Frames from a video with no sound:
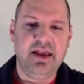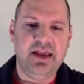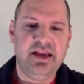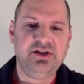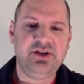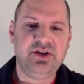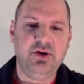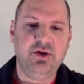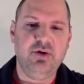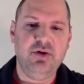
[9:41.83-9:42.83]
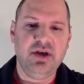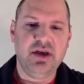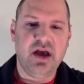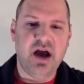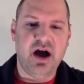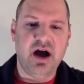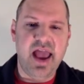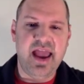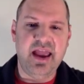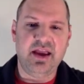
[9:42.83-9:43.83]
into
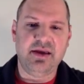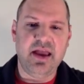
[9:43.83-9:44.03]
a